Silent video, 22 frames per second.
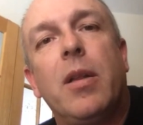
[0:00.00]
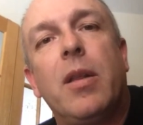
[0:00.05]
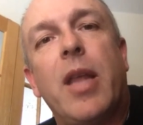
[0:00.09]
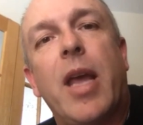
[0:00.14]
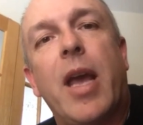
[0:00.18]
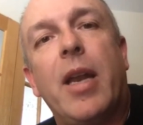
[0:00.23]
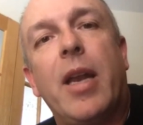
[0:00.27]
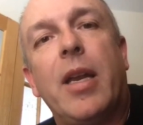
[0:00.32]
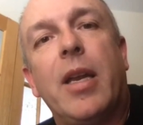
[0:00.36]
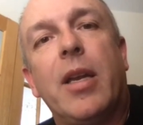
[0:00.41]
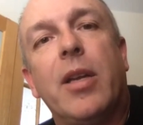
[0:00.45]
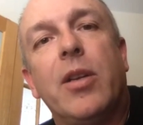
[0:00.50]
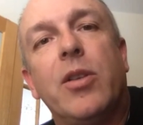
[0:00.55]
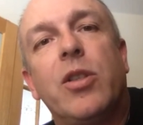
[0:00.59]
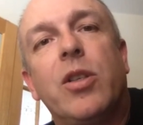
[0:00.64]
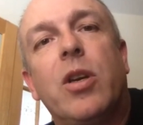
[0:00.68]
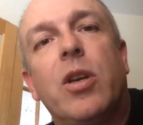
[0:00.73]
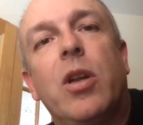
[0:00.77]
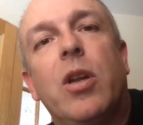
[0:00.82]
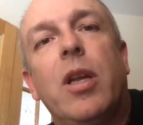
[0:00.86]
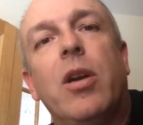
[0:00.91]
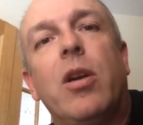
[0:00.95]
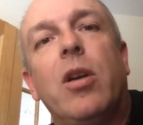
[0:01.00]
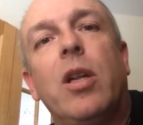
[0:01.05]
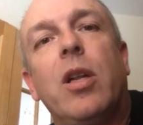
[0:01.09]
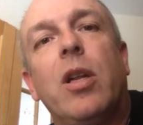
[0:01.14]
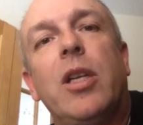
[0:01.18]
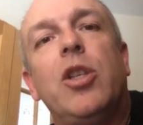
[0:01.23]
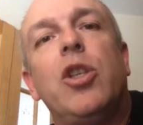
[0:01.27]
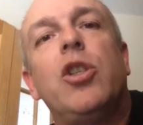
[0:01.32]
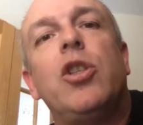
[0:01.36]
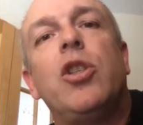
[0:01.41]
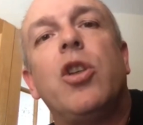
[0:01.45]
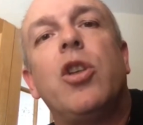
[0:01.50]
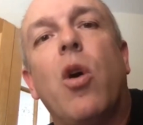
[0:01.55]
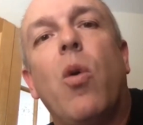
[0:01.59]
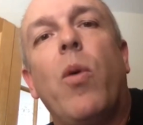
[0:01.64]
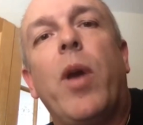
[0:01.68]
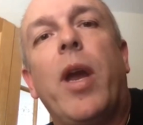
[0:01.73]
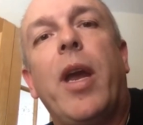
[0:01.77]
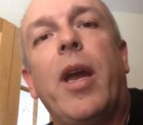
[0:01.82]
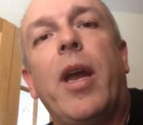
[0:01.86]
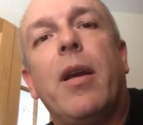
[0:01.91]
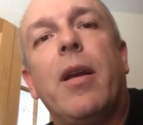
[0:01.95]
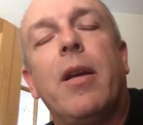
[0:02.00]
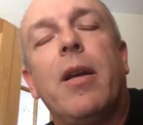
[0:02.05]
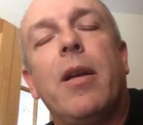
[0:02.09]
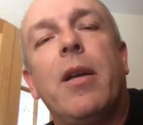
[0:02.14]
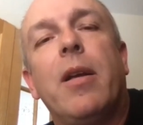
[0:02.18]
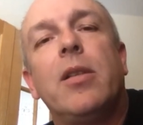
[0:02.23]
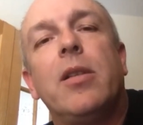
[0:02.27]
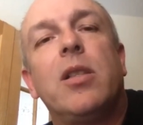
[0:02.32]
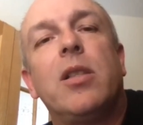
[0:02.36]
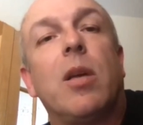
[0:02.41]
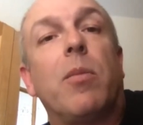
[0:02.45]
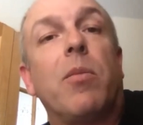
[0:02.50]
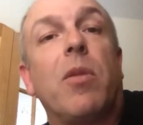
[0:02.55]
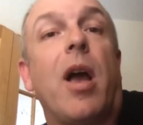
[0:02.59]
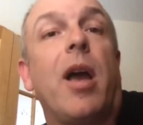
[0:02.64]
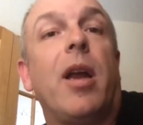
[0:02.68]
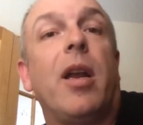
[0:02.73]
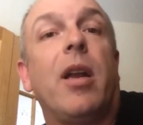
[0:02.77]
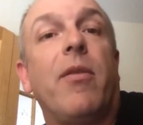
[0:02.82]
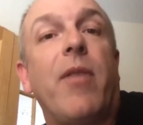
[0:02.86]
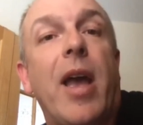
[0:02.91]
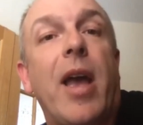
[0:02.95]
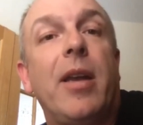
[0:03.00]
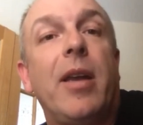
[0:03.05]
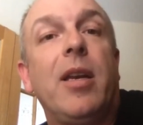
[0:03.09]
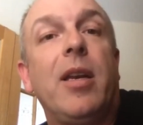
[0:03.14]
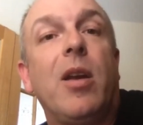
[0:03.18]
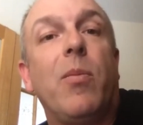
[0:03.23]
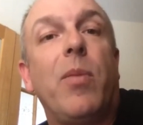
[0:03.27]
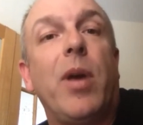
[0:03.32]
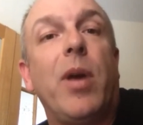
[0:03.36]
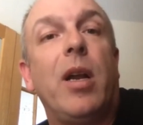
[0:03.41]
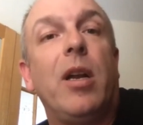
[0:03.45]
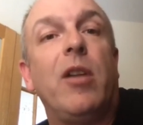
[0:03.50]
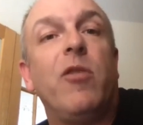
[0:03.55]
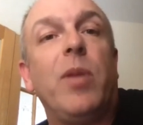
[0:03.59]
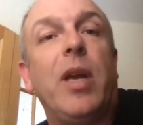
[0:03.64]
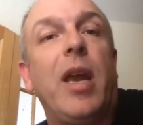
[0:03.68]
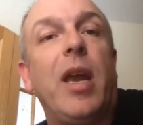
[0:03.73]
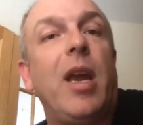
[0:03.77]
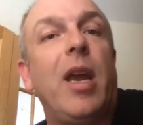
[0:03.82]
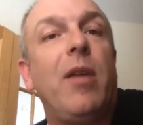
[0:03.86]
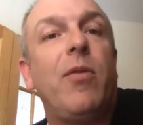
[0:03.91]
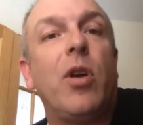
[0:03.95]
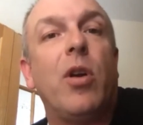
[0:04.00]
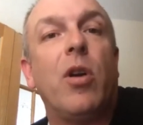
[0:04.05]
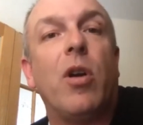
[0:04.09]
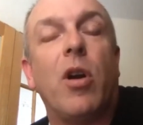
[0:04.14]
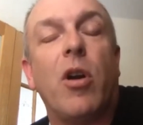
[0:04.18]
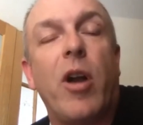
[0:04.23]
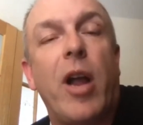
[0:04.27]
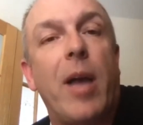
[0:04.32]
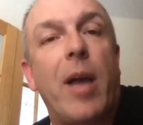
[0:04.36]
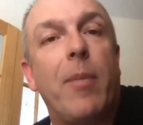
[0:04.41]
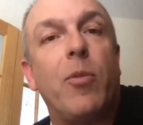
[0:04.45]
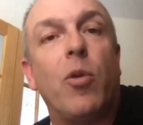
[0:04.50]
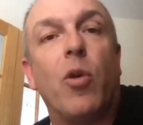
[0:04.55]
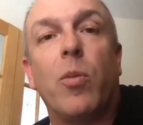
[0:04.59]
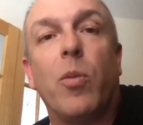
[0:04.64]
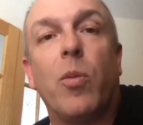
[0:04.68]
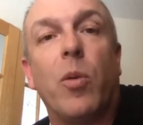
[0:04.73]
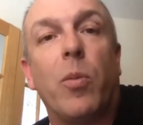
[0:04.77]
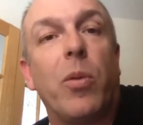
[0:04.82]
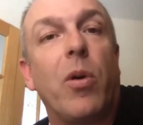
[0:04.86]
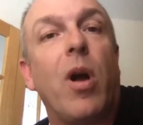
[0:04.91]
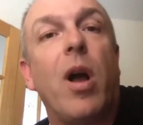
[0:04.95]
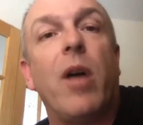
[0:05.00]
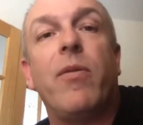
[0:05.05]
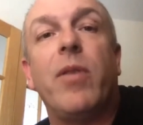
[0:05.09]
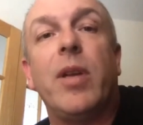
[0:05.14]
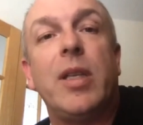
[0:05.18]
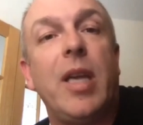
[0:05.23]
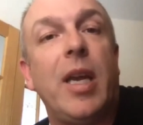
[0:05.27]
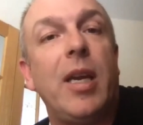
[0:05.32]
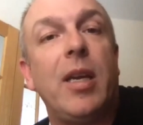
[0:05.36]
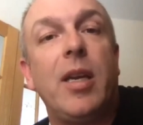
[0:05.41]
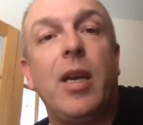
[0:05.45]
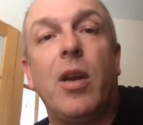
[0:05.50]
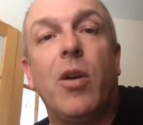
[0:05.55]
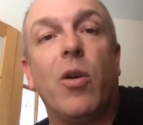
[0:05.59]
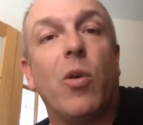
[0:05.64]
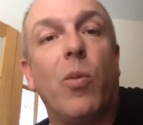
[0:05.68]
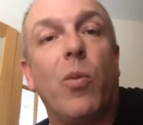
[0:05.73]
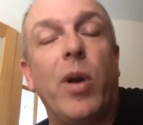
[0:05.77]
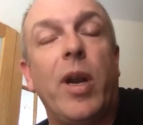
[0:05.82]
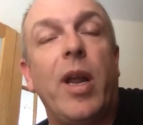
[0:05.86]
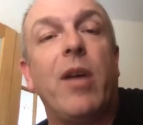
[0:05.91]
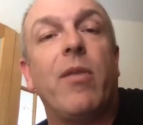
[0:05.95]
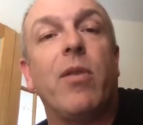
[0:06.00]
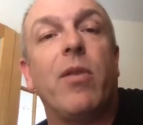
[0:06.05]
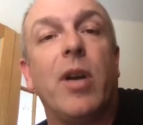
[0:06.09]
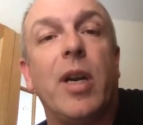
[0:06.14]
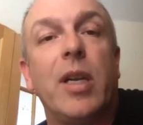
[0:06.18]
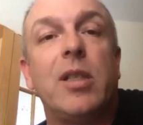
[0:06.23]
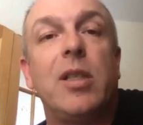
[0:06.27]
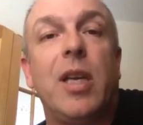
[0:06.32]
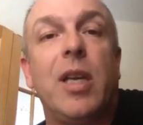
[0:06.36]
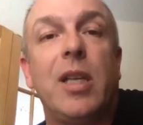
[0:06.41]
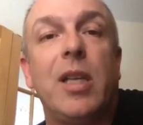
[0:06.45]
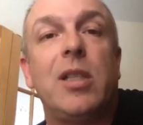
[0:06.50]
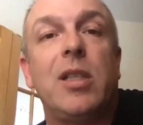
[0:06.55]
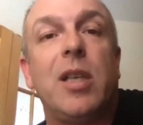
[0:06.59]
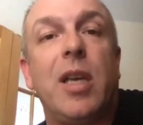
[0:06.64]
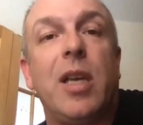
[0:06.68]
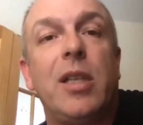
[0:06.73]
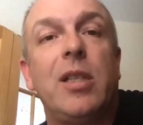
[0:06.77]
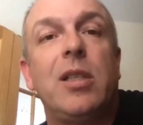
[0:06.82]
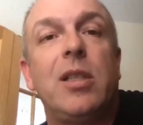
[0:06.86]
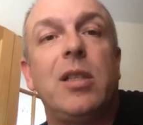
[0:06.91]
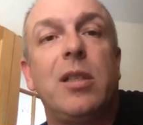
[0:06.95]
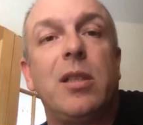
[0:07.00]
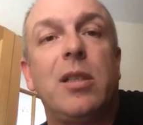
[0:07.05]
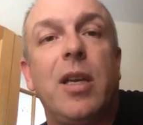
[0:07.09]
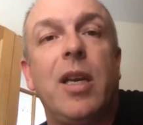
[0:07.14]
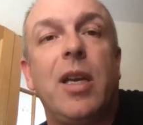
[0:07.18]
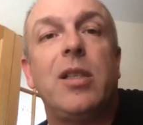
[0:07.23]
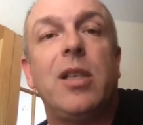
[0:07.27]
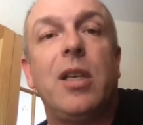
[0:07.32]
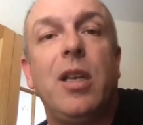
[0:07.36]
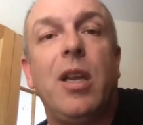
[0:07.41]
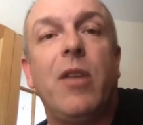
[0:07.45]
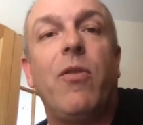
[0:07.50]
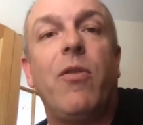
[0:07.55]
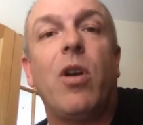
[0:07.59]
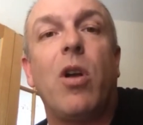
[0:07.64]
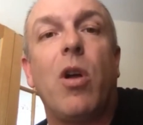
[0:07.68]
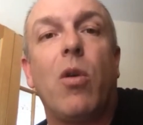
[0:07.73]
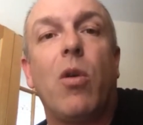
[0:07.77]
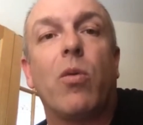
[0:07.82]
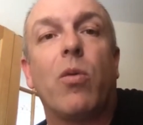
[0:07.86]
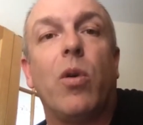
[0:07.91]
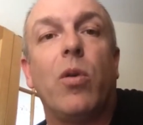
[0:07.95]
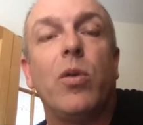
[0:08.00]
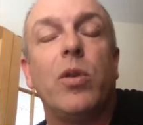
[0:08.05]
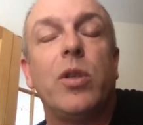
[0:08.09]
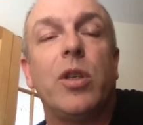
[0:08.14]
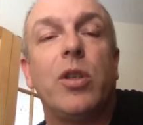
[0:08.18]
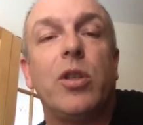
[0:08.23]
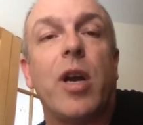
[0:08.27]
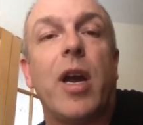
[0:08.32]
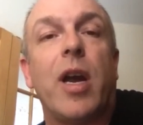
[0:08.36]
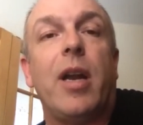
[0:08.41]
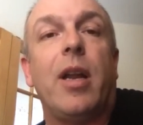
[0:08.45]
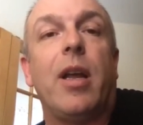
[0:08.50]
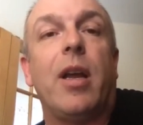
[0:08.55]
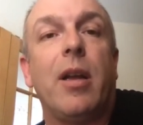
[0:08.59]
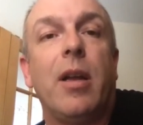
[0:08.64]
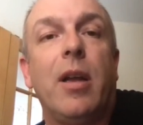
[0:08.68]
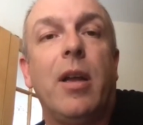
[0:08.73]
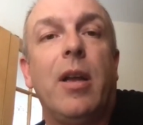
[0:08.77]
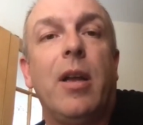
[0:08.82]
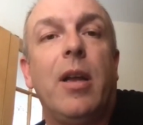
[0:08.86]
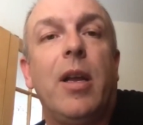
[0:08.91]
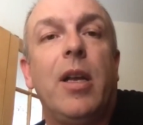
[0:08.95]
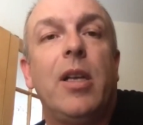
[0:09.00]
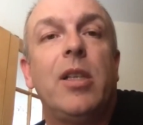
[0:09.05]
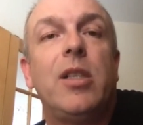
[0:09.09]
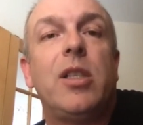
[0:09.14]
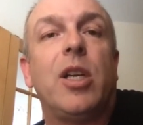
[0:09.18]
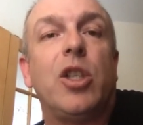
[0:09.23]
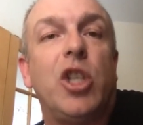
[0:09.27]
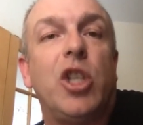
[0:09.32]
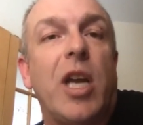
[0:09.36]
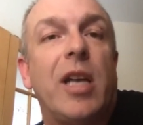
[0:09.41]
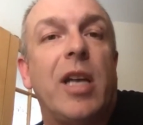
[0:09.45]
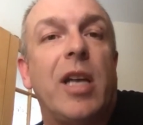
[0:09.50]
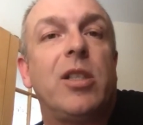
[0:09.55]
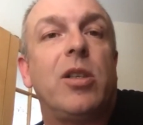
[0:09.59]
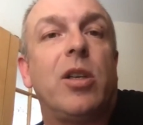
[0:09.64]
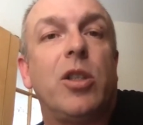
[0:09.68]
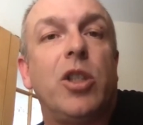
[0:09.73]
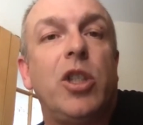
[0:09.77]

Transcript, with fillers: that is clearly showing some kind of anti-competitive behavior or abnormal profit taking or whatever, it's it's it's it's a difficult road to try to suggest or